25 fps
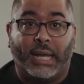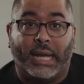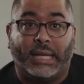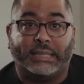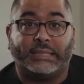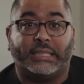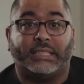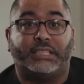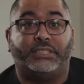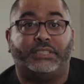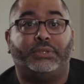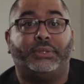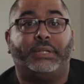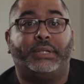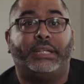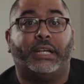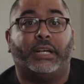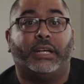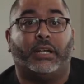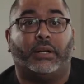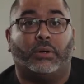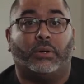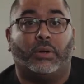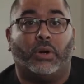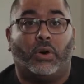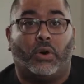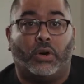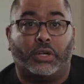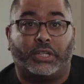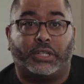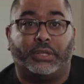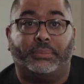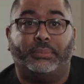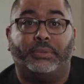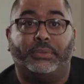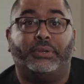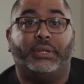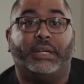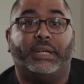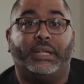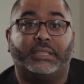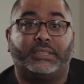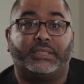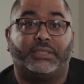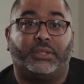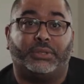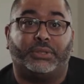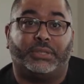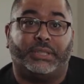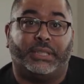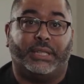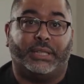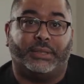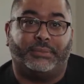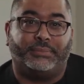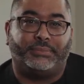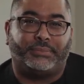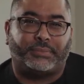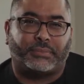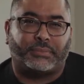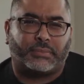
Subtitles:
as a studio on community associate.